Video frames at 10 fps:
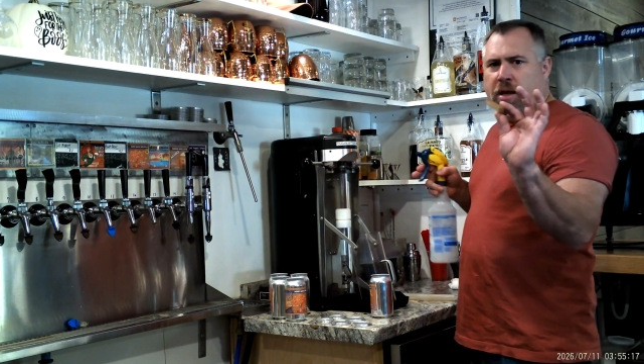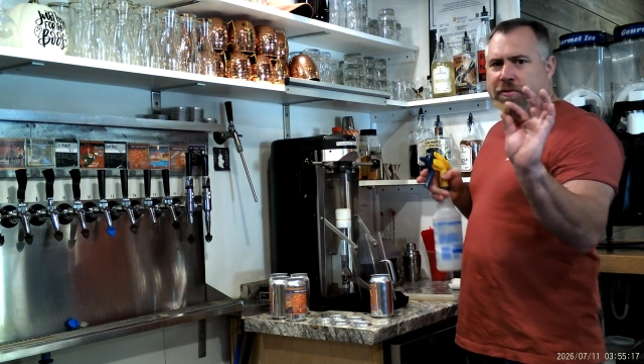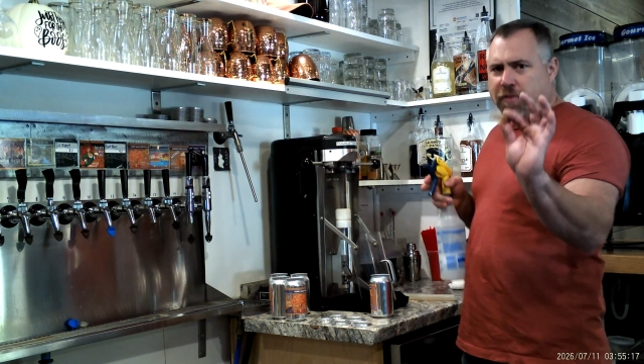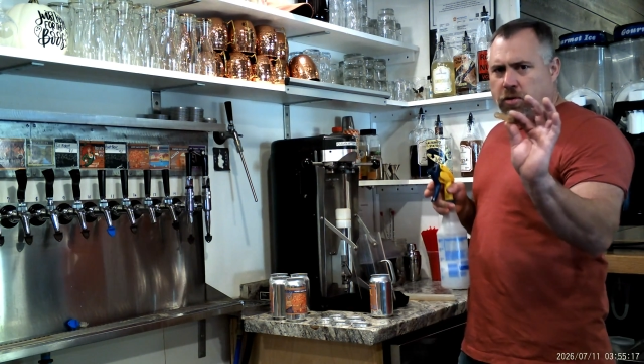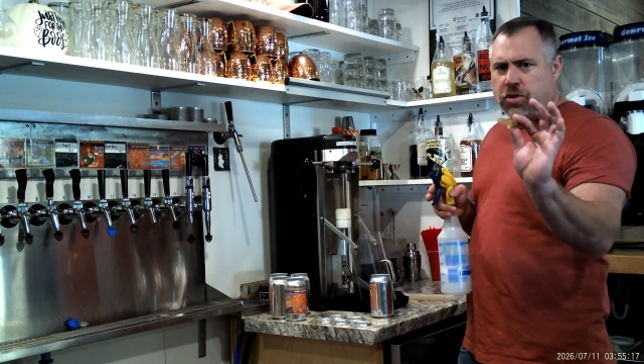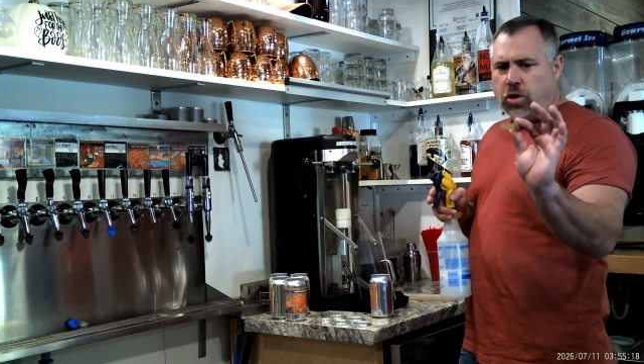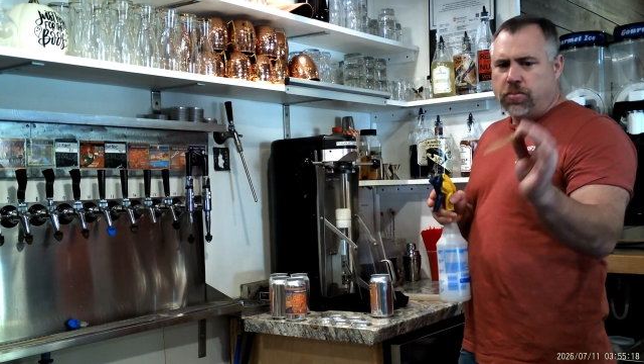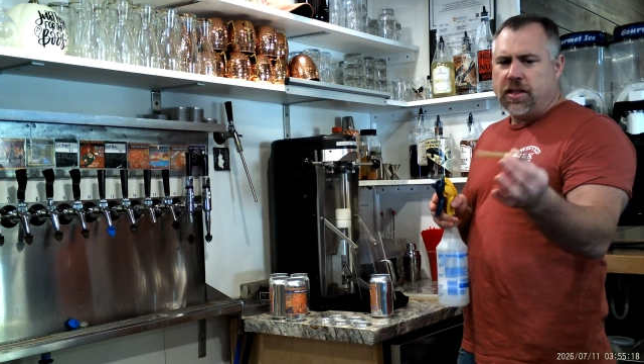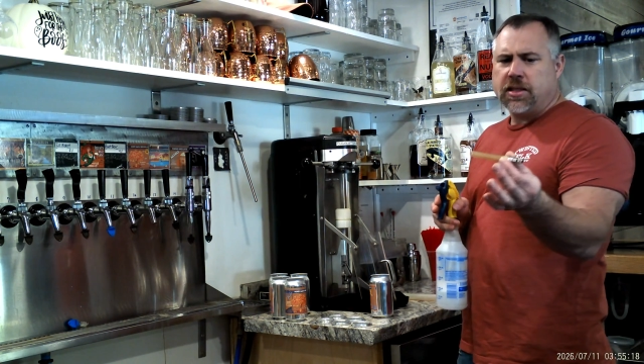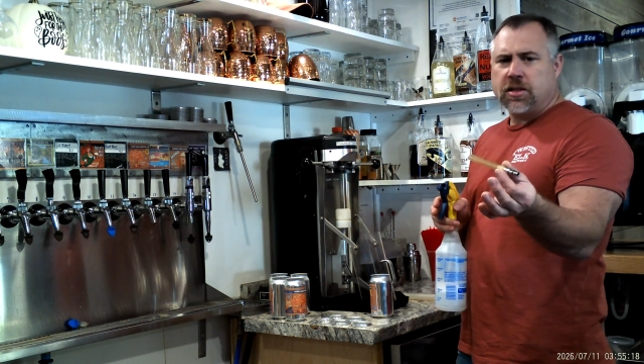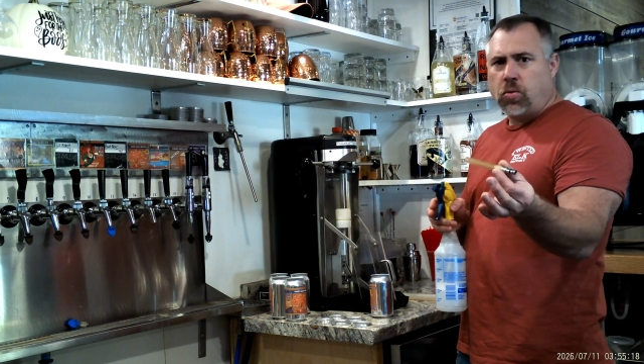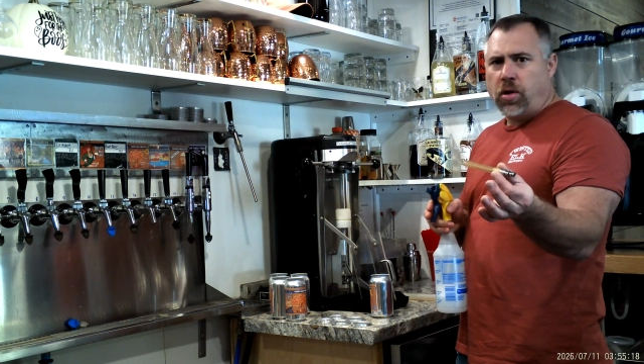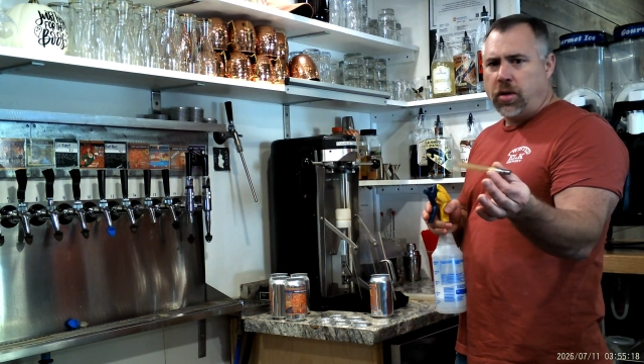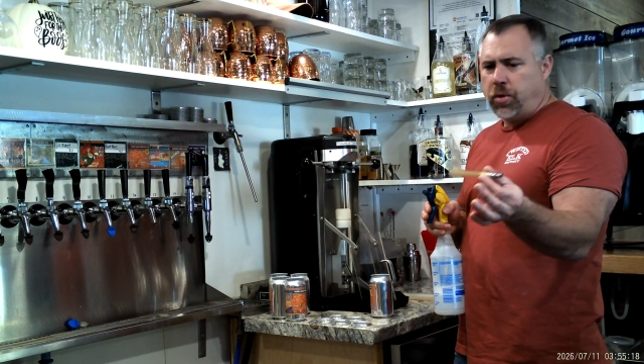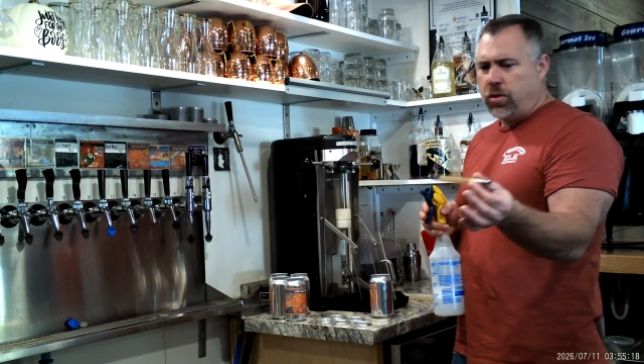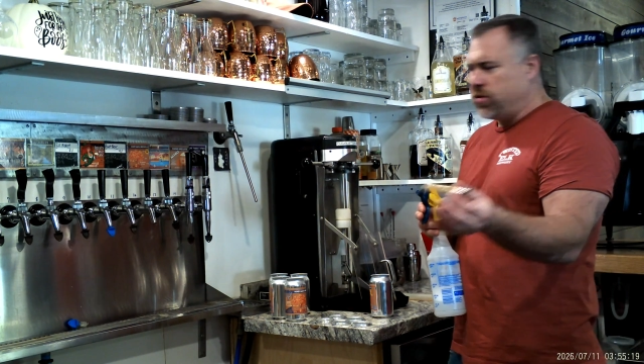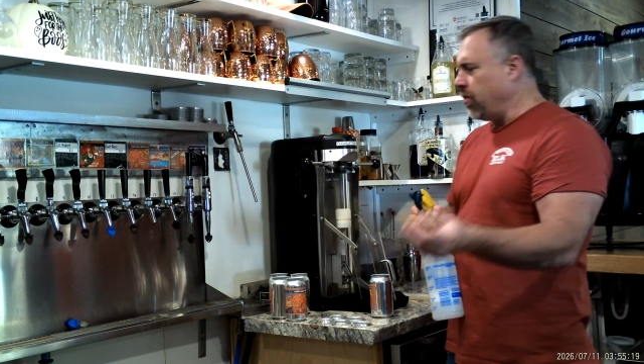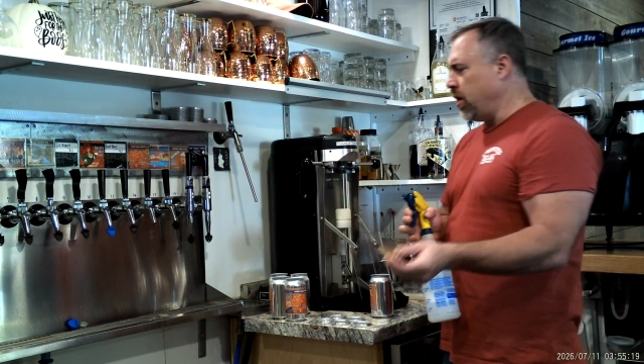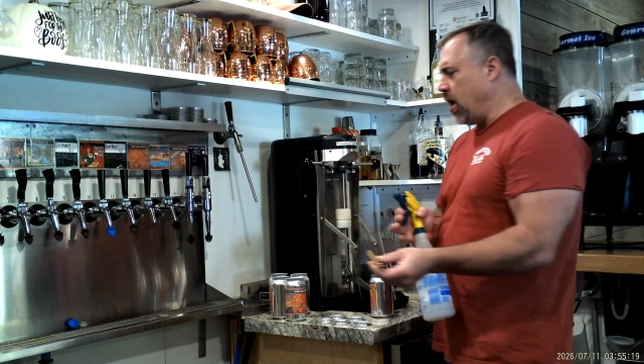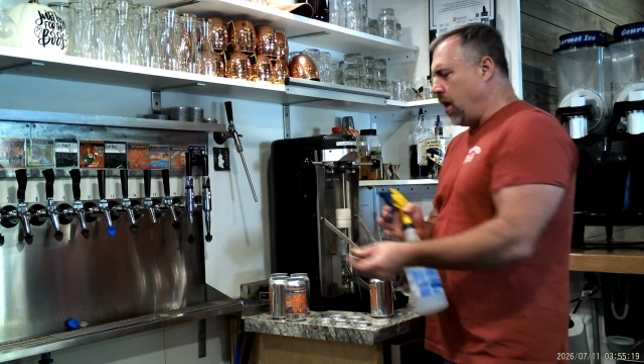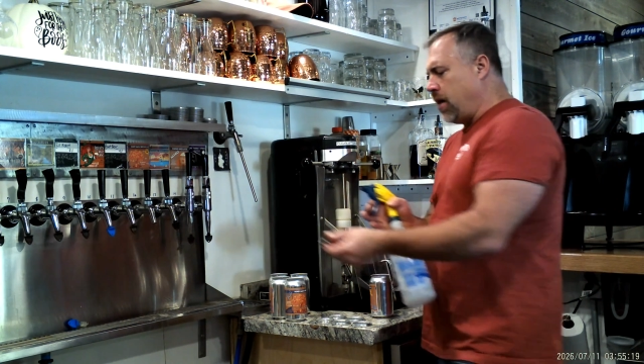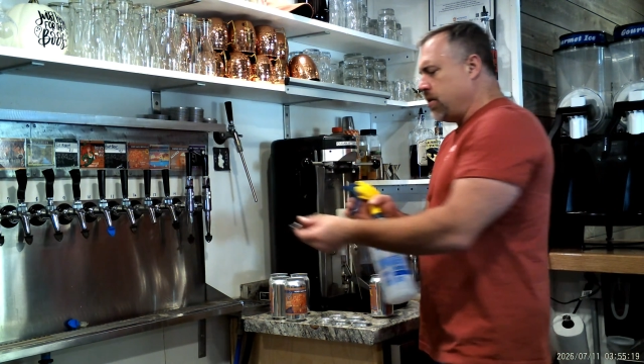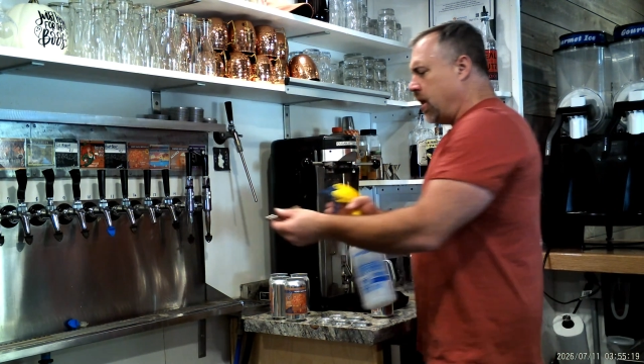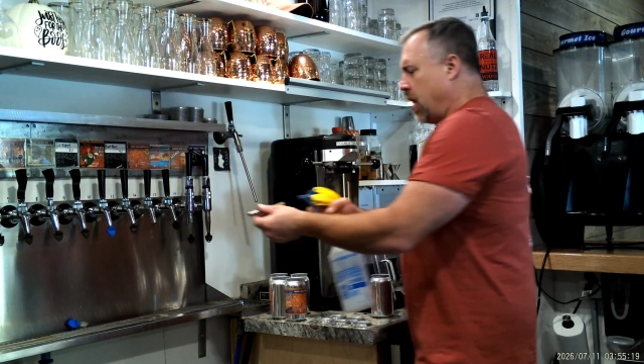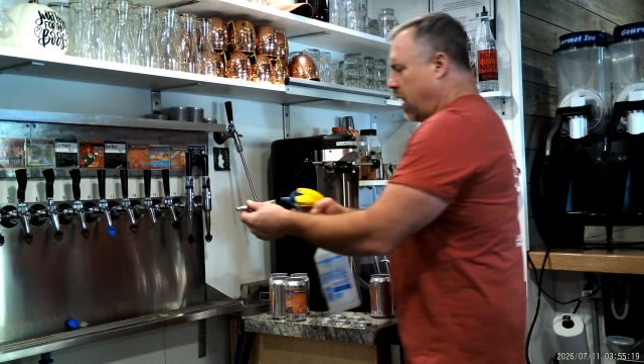fill tubes. This is the one that we use for our cans.